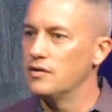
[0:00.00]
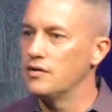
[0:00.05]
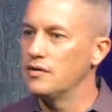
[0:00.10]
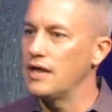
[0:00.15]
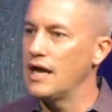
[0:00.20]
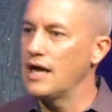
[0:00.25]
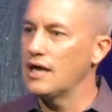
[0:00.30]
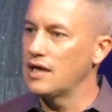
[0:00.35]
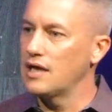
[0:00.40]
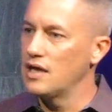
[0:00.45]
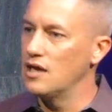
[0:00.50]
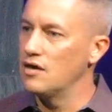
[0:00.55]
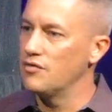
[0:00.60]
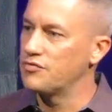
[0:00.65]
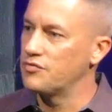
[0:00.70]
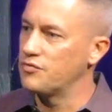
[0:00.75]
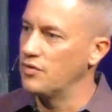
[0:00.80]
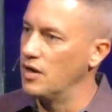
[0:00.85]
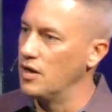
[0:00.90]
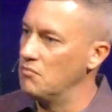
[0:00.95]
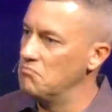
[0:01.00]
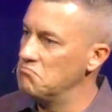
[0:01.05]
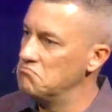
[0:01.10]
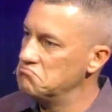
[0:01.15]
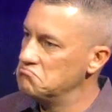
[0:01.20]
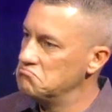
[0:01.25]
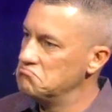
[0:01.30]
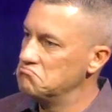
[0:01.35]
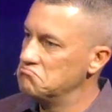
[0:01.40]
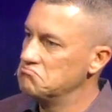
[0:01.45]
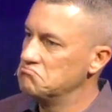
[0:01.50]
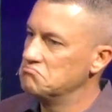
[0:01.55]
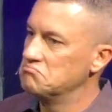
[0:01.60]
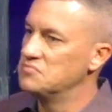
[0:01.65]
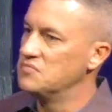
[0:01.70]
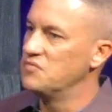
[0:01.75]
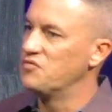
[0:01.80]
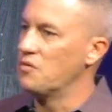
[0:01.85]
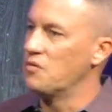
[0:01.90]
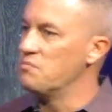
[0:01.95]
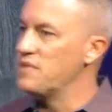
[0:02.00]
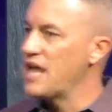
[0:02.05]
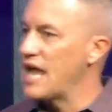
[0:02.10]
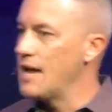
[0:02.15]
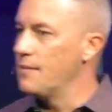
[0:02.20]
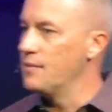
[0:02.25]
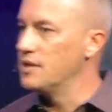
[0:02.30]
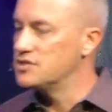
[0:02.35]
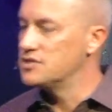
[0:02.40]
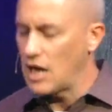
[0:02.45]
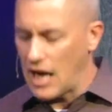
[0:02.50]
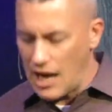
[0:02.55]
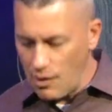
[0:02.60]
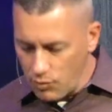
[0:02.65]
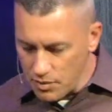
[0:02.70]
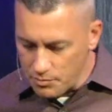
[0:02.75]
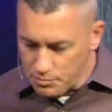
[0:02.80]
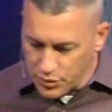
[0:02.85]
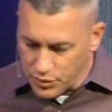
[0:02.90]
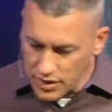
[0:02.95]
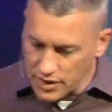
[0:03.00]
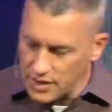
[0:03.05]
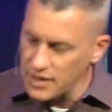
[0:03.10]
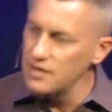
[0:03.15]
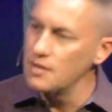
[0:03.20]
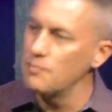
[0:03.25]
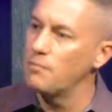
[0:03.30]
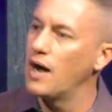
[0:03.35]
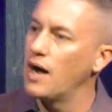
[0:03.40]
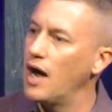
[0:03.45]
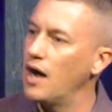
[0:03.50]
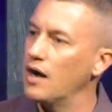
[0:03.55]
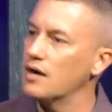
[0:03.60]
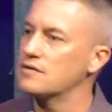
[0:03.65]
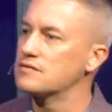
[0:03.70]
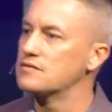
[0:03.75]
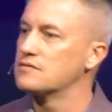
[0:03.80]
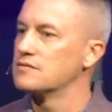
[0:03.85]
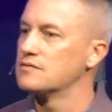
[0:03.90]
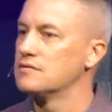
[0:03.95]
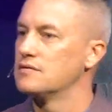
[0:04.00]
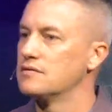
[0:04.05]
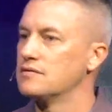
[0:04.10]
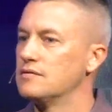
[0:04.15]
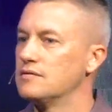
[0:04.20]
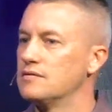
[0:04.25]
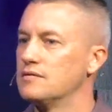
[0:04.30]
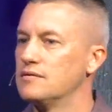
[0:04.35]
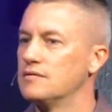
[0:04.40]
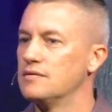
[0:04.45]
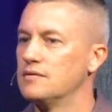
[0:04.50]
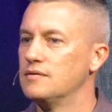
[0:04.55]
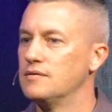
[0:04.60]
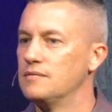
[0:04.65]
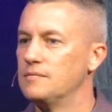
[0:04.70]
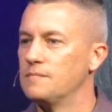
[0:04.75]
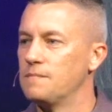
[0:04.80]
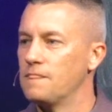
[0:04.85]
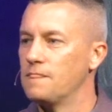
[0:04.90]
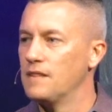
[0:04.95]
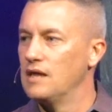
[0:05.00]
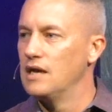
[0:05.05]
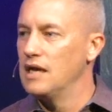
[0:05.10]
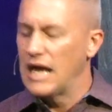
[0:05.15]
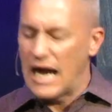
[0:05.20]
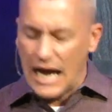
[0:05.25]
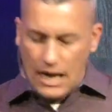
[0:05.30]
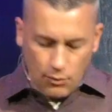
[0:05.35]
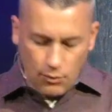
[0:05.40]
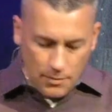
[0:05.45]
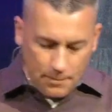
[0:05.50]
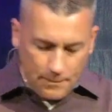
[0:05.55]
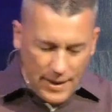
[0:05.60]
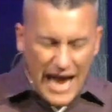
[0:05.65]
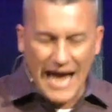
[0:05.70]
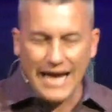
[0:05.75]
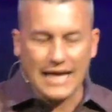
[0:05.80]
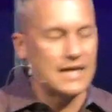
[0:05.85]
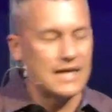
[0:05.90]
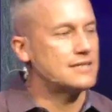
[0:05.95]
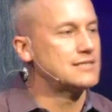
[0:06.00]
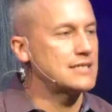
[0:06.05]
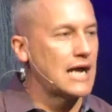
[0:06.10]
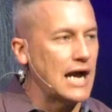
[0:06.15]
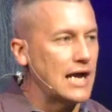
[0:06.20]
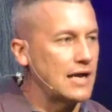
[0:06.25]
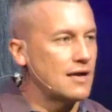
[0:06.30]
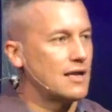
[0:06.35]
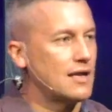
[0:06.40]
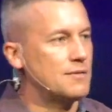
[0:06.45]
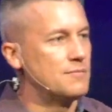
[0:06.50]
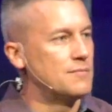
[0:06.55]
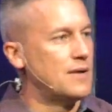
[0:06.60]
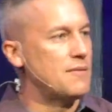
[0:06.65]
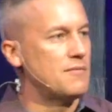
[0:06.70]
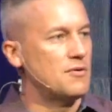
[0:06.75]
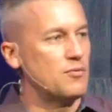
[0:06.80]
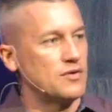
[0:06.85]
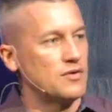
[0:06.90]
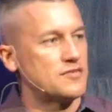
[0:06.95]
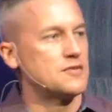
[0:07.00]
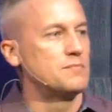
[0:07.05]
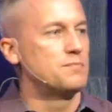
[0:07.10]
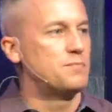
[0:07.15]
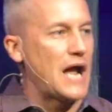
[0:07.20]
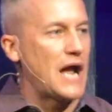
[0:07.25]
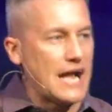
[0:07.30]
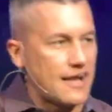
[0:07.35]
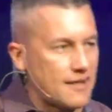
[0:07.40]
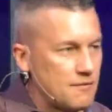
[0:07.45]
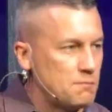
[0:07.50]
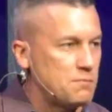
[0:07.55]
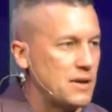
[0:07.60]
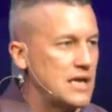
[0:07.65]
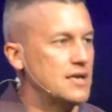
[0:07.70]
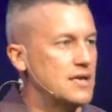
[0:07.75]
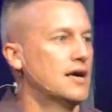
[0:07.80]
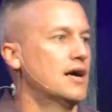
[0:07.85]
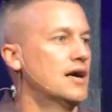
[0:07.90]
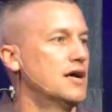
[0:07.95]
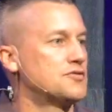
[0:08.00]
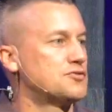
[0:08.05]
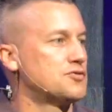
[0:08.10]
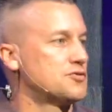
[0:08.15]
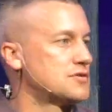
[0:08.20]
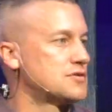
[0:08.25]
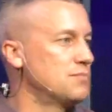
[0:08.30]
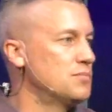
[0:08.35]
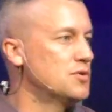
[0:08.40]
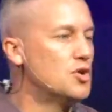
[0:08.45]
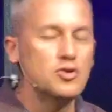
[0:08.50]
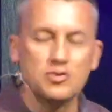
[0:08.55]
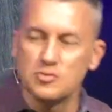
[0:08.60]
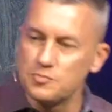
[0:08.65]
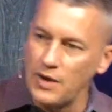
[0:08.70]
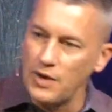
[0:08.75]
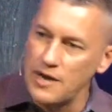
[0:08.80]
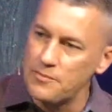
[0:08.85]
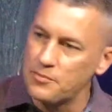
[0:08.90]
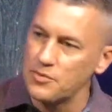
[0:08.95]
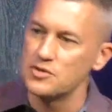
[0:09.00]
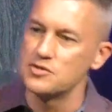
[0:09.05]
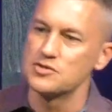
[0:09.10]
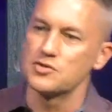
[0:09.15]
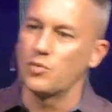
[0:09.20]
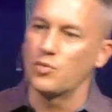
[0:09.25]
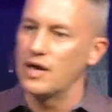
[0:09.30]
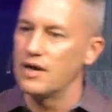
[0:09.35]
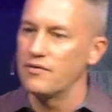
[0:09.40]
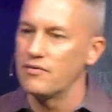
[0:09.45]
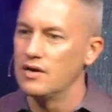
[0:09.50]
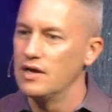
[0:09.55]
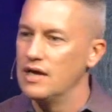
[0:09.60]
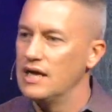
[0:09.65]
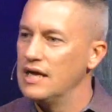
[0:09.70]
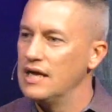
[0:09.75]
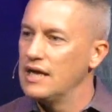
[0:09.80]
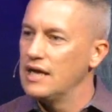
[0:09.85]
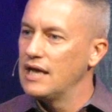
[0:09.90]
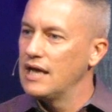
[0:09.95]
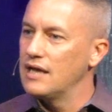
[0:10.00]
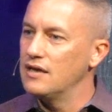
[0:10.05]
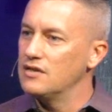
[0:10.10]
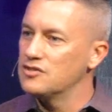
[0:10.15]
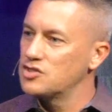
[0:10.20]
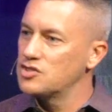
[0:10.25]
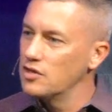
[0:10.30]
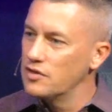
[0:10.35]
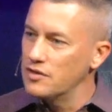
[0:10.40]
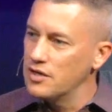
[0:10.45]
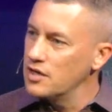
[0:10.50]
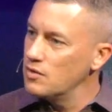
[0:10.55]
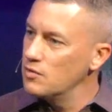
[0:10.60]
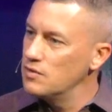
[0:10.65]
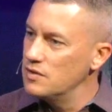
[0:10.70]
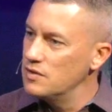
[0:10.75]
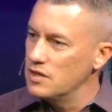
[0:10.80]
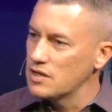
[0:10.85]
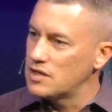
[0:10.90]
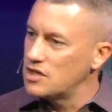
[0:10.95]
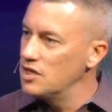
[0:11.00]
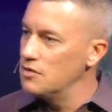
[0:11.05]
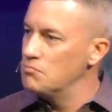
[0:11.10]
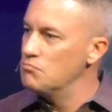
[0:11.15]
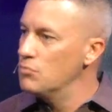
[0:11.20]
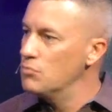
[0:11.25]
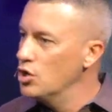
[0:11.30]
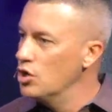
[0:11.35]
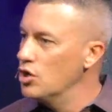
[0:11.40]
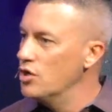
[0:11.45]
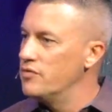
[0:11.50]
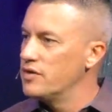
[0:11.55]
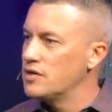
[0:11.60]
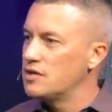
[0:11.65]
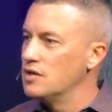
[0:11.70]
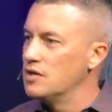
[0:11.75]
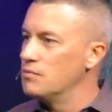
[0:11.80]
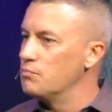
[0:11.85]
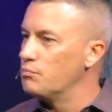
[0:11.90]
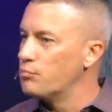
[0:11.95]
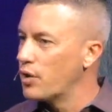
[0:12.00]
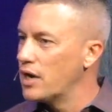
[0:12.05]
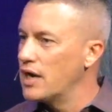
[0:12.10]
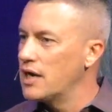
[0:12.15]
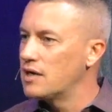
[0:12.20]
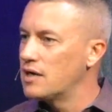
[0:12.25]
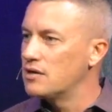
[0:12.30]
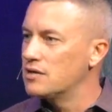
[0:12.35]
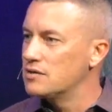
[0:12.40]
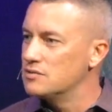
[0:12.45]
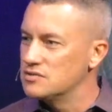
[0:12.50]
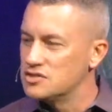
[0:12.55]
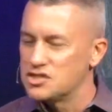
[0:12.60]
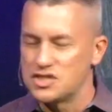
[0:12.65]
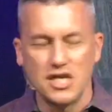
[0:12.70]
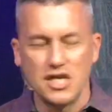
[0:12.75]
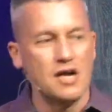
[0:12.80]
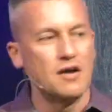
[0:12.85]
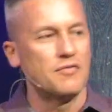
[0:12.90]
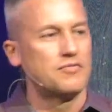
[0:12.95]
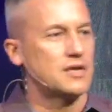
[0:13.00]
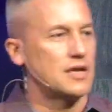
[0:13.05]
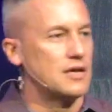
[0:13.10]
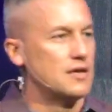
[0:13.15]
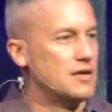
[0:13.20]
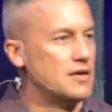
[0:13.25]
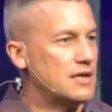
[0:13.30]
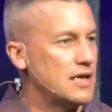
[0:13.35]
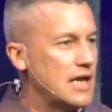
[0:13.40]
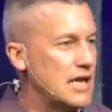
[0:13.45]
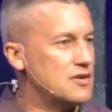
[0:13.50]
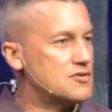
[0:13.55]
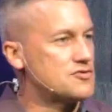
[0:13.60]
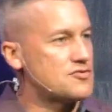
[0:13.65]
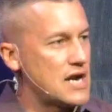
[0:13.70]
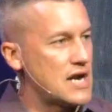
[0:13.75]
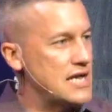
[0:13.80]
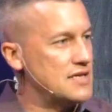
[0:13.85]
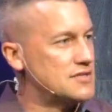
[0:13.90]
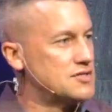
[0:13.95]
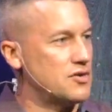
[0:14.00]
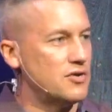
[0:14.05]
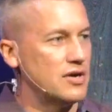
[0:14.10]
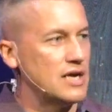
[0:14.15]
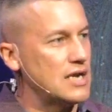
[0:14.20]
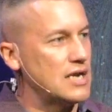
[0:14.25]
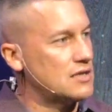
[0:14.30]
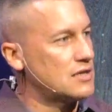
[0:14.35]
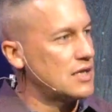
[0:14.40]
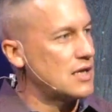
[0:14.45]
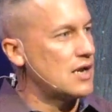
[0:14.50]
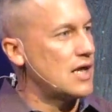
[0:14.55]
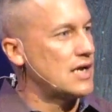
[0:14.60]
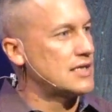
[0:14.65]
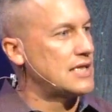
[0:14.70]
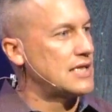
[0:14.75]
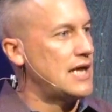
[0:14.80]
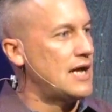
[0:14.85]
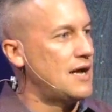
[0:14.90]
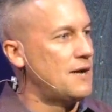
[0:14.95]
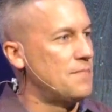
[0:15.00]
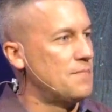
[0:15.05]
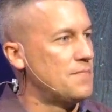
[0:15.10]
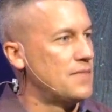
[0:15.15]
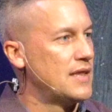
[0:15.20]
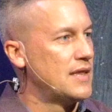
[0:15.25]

that gift from damage. I would put it in the box. I would pack it tightly, maybe with some packing peanuts or some newspapers or whatever, so that it couldn't move, it couldn't break, shift in transit or anything like that.